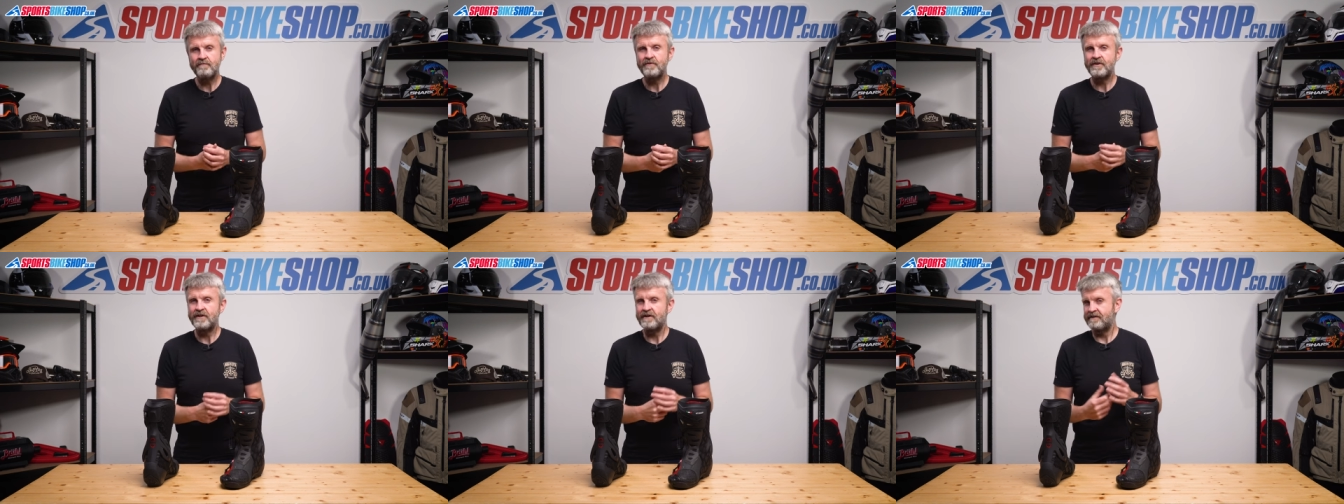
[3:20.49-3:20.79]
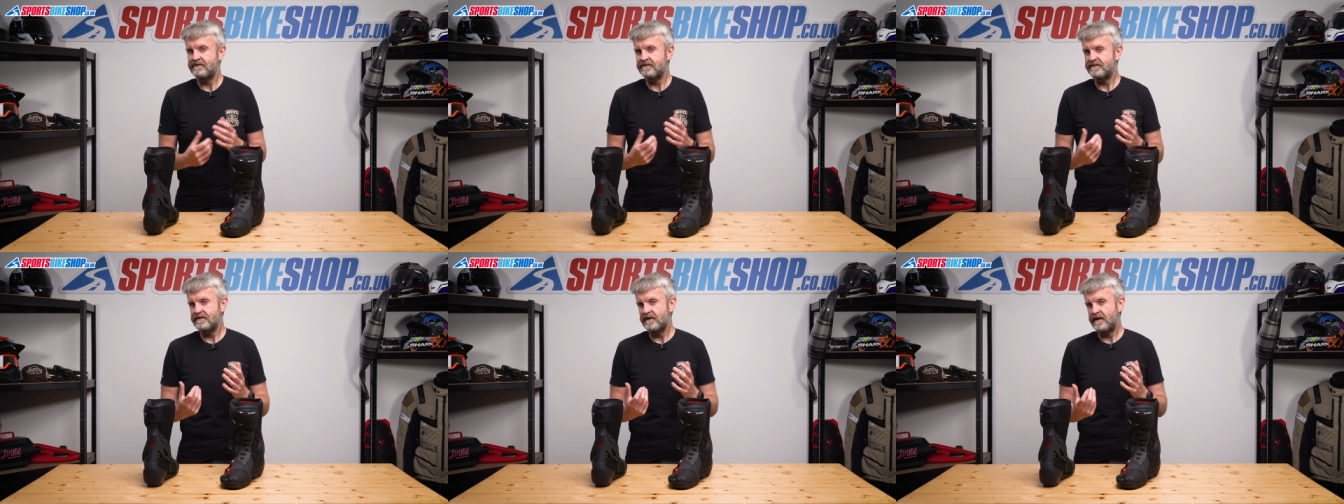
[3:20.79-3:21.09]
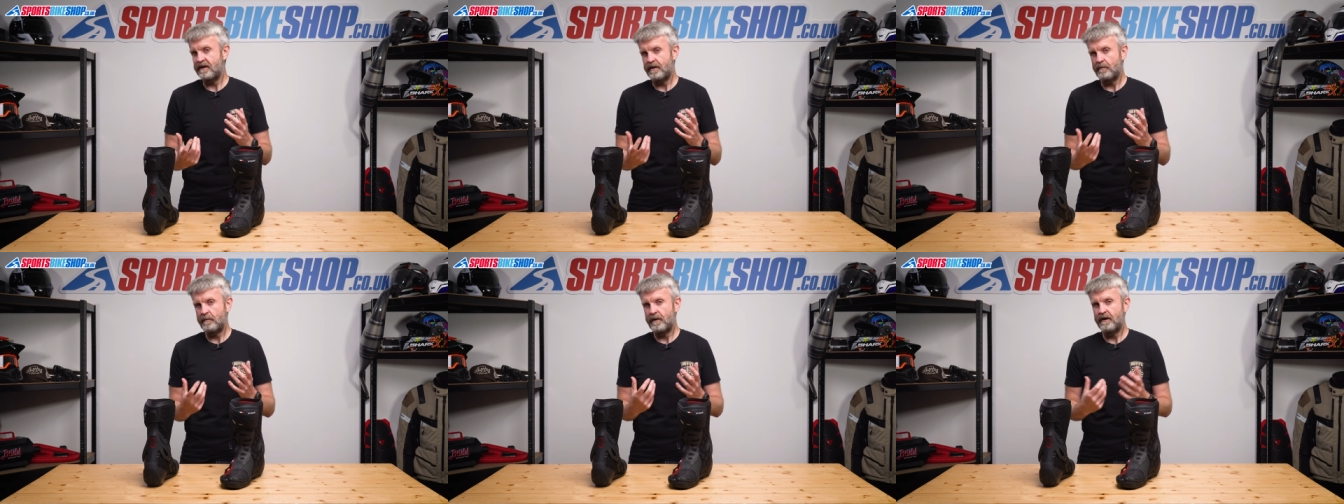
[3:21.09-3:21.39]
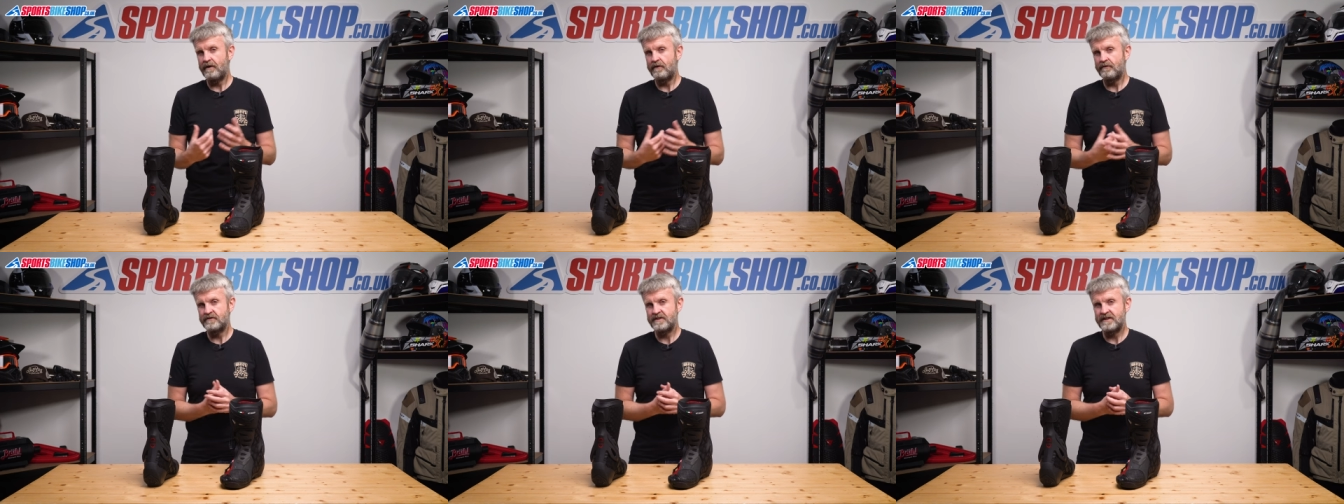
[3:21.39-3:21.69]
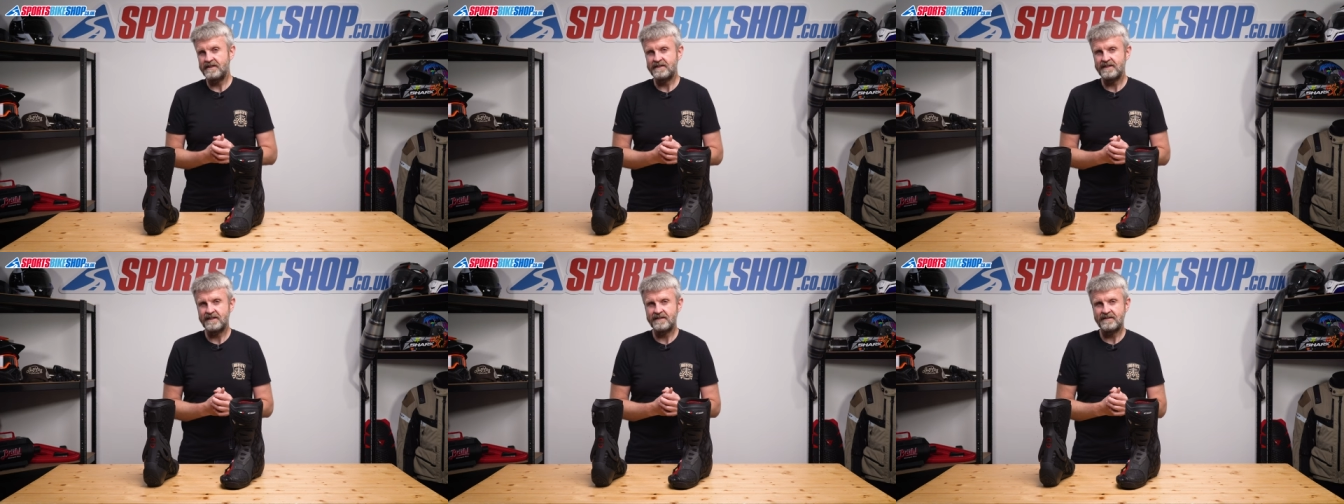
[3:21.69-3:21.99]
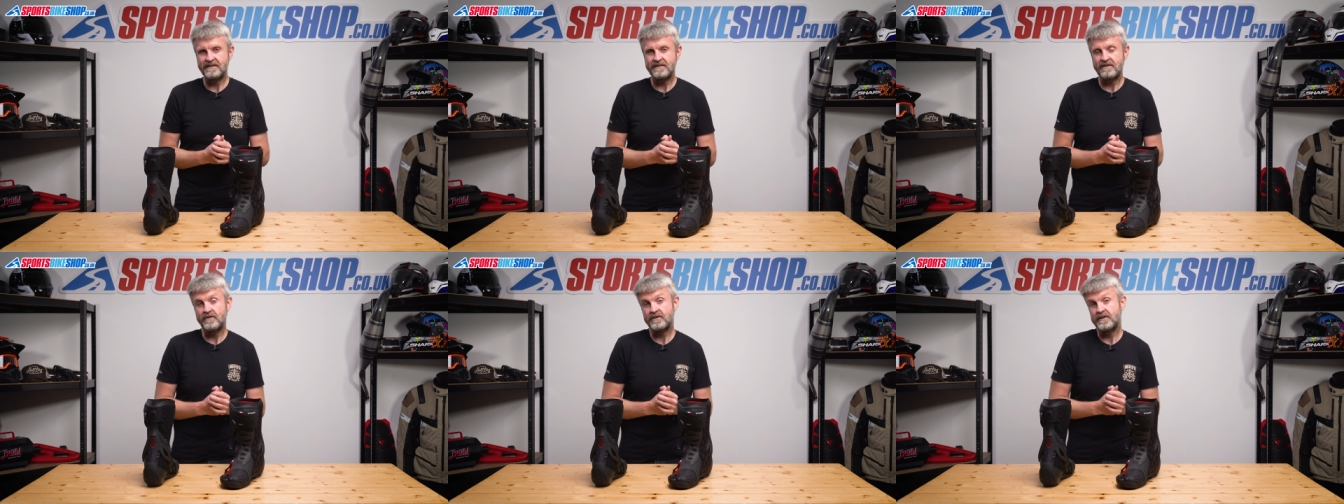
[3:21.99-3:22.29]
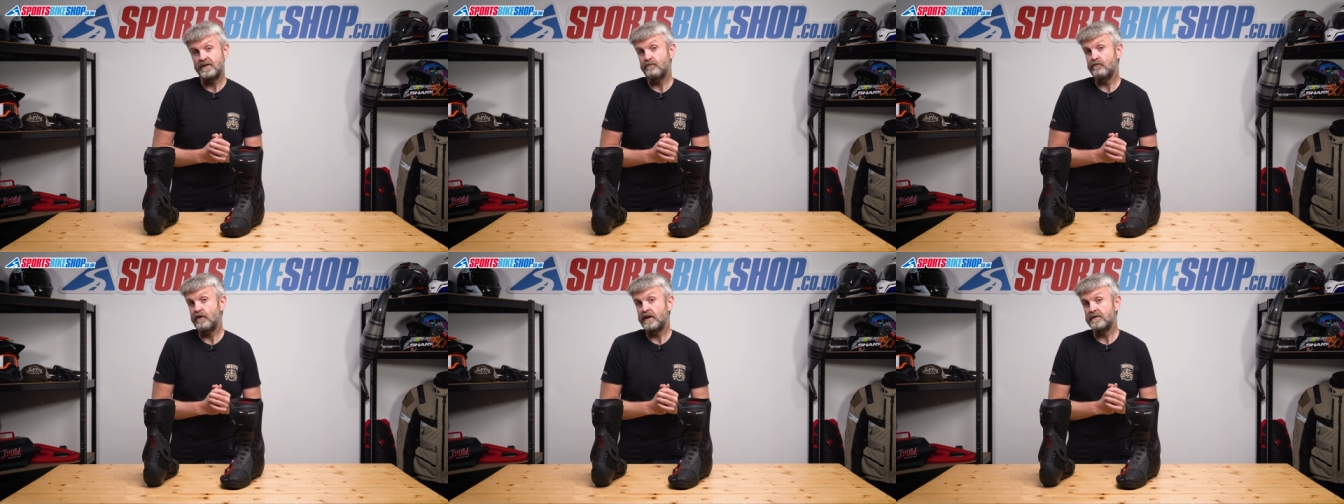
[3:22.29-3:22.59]
then I'd say a pair of TCX's
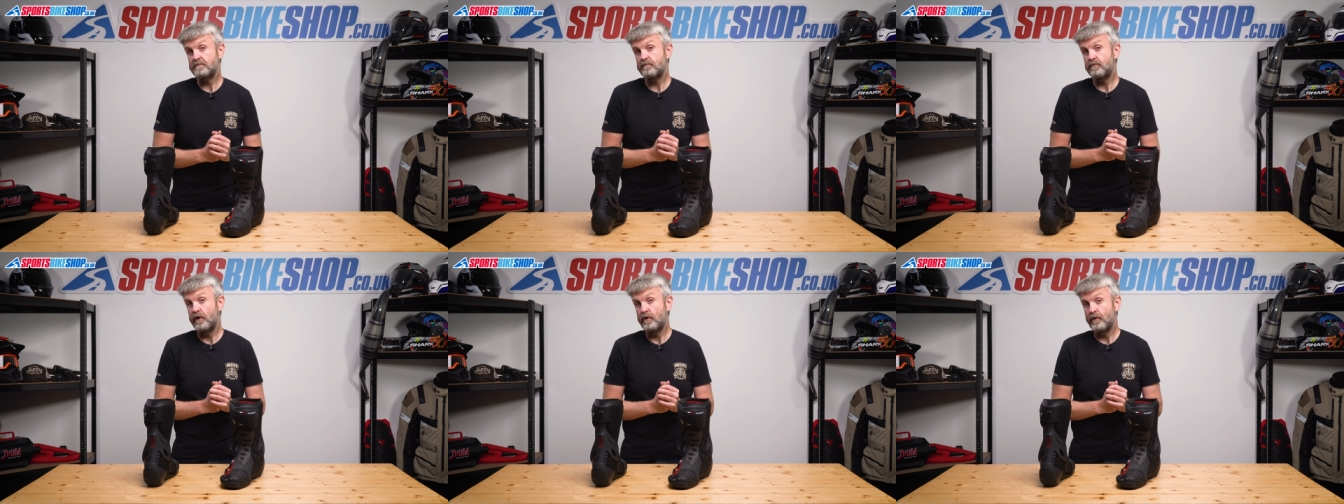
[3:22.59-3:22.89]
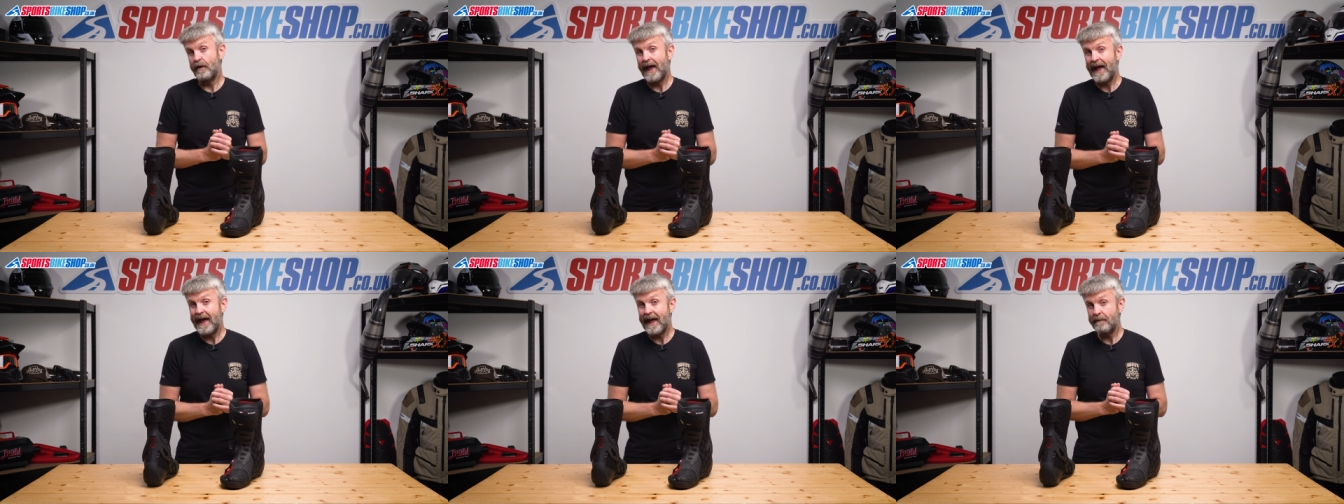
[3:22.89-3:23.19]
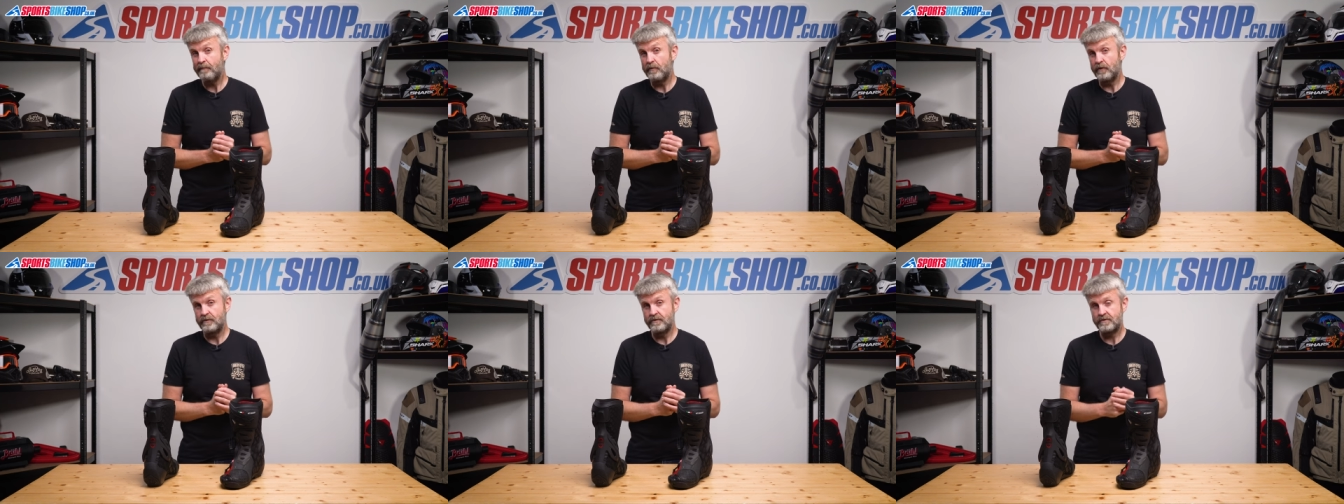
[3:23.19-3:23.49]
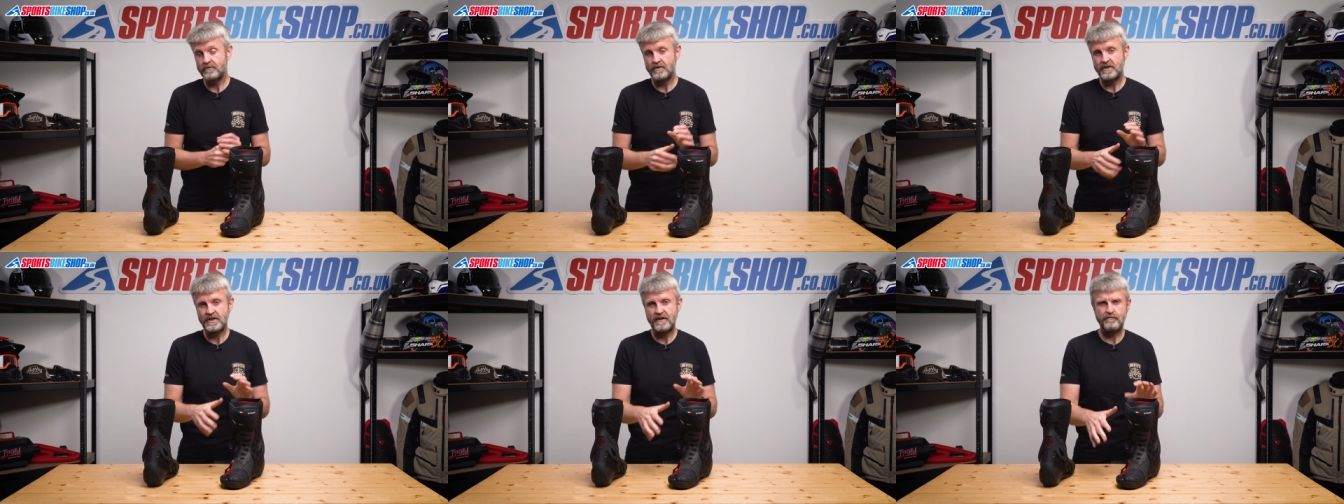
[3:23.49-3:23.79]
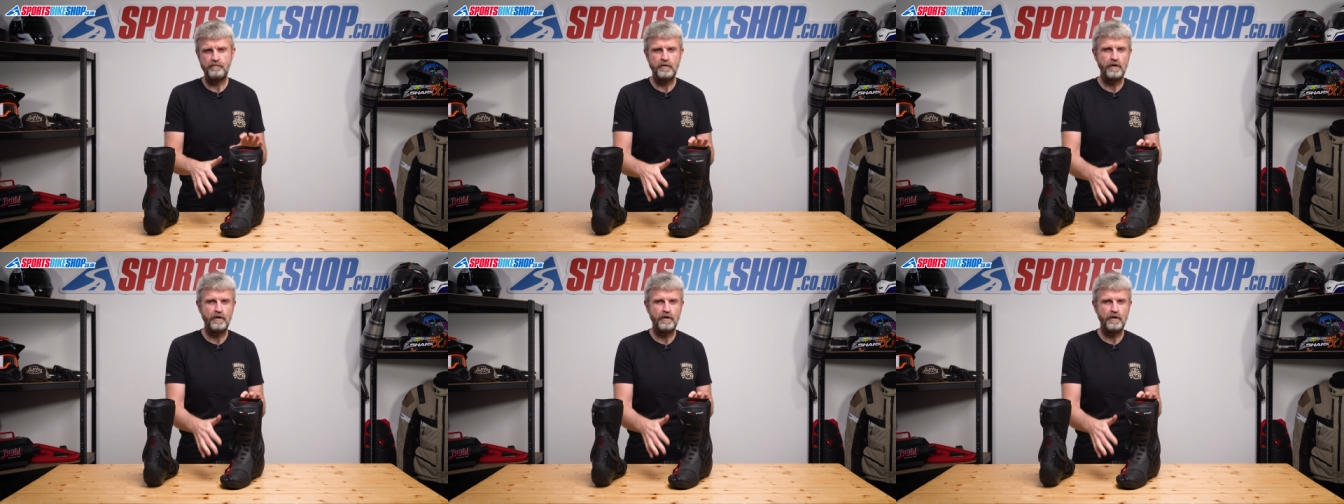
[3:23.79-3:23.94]
RT Race Pro Air boots, which have